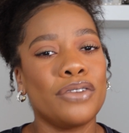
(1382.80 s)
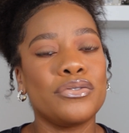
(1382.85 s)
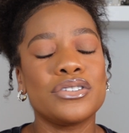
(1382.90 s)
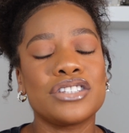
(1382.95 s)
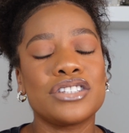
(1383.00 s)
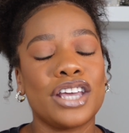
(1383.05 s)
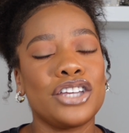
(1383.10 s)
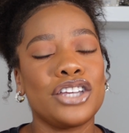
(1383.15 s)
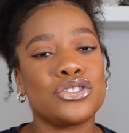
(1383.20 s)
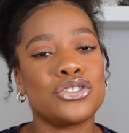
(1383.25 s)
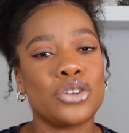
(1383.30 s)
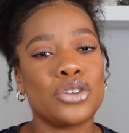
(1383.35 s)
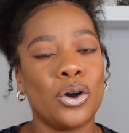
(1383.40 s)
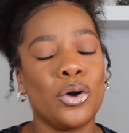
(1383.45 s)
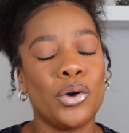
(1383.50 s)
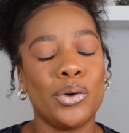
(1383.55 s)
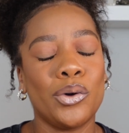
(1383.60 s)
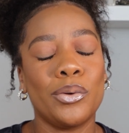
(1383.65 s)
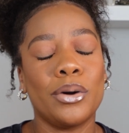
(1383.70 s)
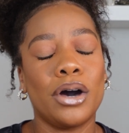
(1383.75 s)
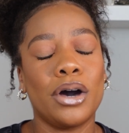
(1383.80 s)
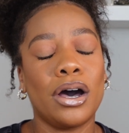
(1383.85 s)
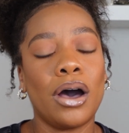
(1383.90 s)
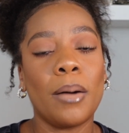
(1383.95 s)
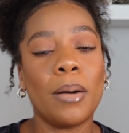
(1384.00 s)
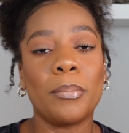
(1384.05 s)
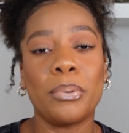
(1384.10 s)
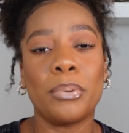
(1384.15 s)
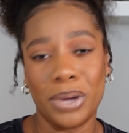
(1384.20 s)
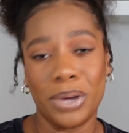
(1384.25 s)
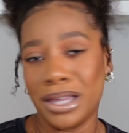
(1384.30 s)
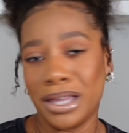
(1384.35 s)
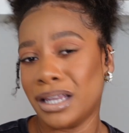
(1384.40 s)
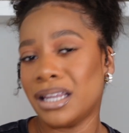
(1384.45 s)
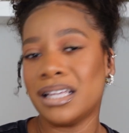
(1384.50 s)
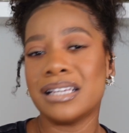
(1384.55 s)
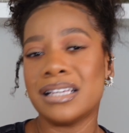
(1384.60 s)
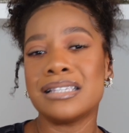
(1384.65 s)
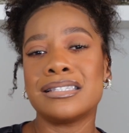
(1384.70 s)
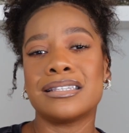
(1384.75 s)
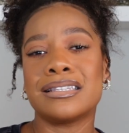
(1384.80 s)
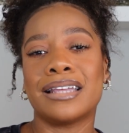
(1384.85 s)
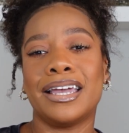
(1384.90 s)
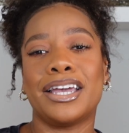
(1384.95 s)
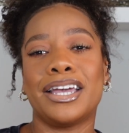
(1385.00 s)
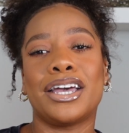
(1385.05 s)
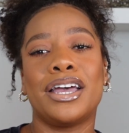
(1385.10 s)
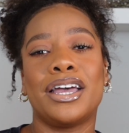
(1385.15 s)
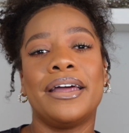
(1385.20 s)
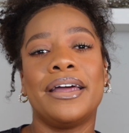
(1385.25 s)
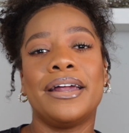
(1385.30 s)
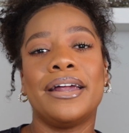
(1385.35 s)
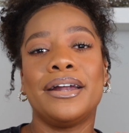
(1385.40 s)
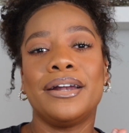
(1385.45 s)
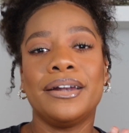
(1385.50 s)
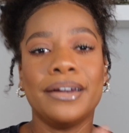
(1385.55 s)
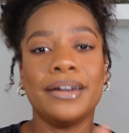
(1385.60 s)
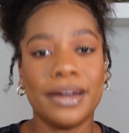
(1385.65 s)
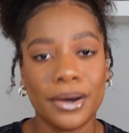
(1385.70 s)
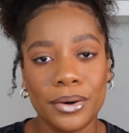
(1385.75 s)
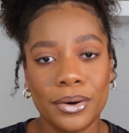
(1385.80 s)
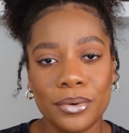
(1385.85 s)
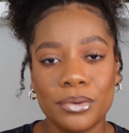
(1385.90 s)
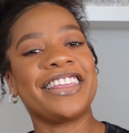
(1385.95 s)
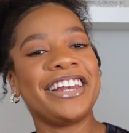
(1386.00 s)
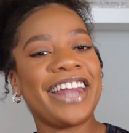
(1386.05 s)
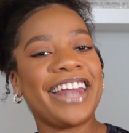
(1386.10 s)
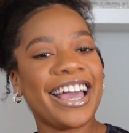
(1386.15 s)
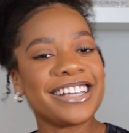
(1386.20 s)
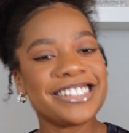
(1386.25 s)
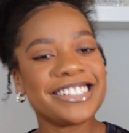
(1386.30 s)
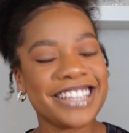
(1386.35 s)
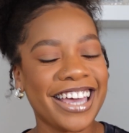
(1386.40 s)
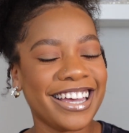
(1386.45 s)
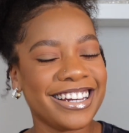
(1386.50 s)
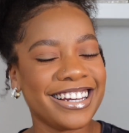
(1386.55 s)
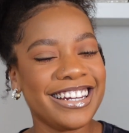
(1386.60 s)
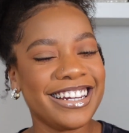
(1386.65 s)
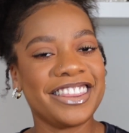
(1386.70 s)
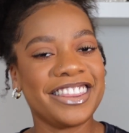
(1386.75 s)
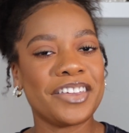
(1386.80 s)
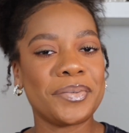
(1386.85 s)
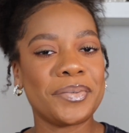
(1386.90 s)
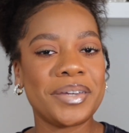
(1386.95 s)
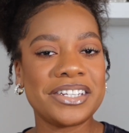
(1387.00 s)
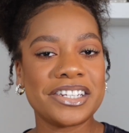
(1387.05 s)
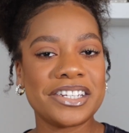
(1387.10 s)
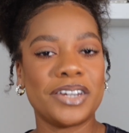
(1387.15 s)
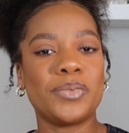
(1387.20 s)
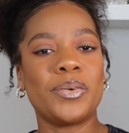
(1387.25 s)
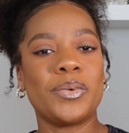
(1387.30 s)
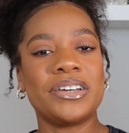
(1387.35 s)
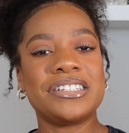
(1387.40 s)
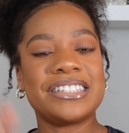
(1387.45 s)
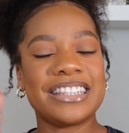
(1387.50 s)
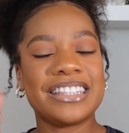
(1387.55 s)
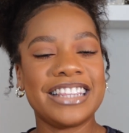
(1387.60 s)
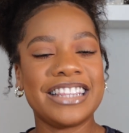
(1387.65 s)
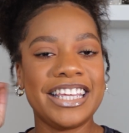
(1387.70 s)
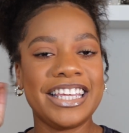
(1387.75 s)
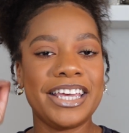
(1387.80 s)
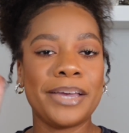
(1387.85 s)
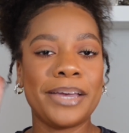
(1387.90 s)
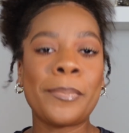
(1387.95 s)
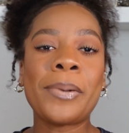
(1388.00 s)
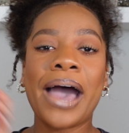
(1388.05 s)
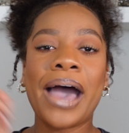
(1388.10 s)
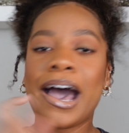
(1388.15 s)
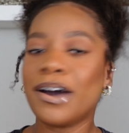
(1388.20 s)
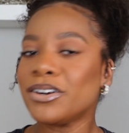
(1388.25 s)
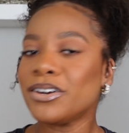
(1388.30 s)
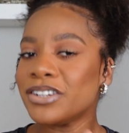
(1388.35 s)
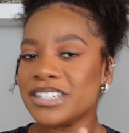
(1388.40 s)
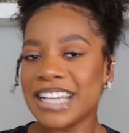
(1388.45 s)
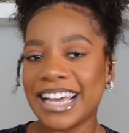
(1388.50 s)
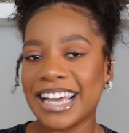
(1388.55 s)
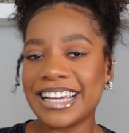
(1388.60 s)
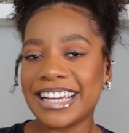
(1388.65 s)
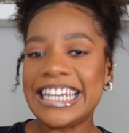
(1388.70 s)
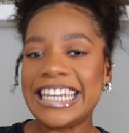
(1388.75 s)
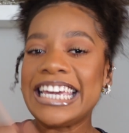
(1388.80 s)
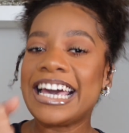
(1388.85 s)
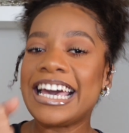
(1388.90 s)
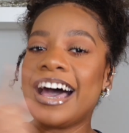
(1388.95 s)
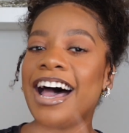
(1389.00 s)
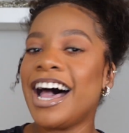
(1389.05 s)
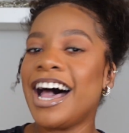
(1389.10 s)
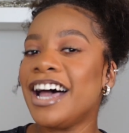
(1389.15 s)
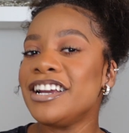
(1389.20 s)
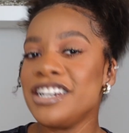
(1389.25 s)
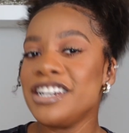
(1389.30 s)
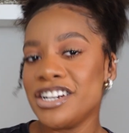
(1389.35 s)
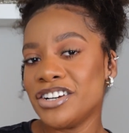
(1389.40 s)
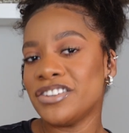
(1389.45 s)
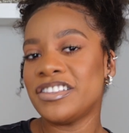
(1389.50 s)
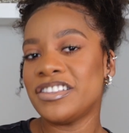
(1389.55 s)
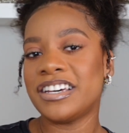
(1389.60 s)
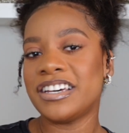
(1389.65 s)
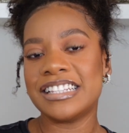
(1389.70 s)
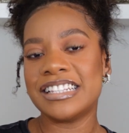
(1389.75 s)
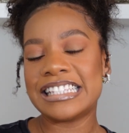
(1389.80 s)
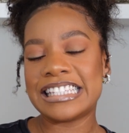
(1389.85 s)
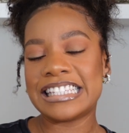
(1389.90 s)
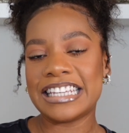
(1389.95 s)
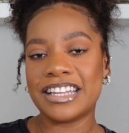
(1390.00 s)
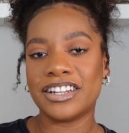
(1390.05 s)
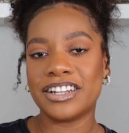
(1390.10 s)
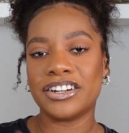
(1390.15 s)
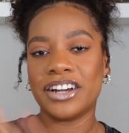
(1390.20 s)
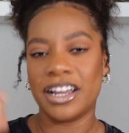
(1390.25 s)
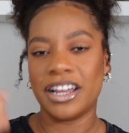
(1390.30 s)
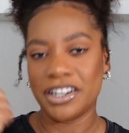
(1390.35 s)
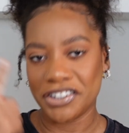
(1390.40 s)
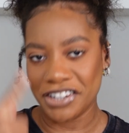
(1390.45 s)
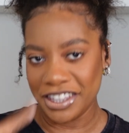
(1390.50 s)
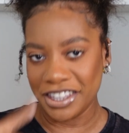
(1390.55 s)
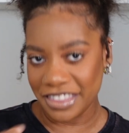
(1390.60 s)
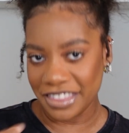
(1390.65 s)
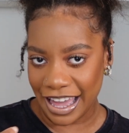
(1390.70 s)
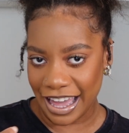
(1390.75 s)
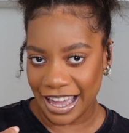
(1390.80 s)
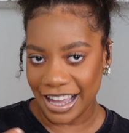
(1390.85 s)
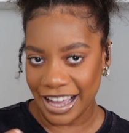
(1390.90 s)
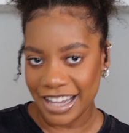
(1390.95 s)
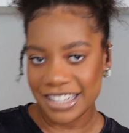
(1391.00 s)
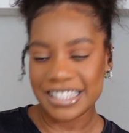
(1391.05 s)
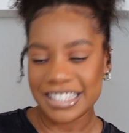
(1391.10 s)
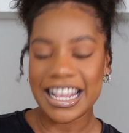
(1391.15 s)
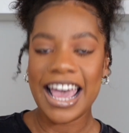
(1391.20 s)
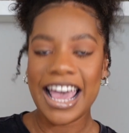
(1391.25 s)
was like so pointless. Like, no. The next technique that we did was the powder technique under the concealer, underneath the eyes,